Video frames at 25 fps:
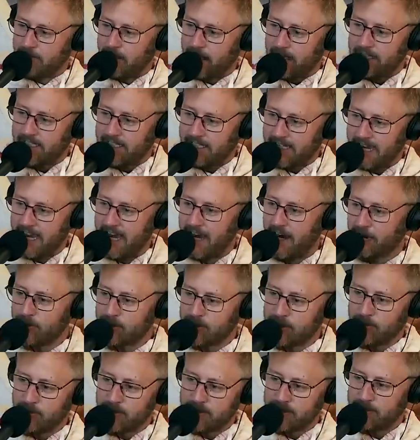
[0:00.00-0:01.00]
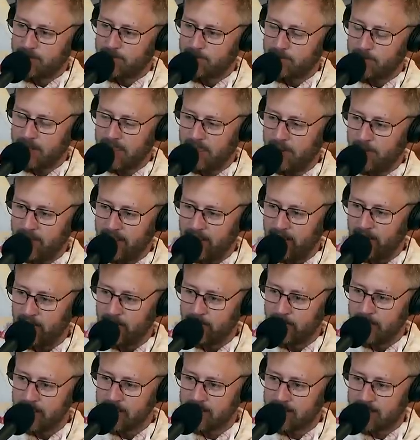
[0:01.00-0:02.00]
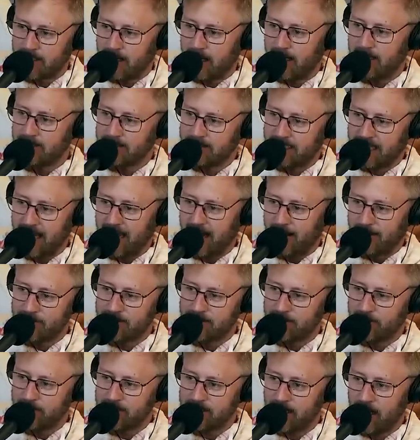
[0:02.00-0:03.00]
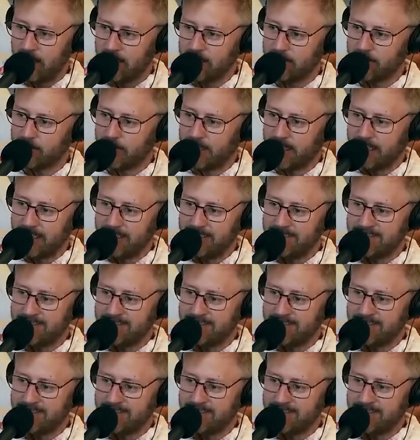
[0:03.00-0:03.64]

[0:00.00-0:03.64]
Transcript: by the couch. It was a Pee Wee Herman style couch that was hungry.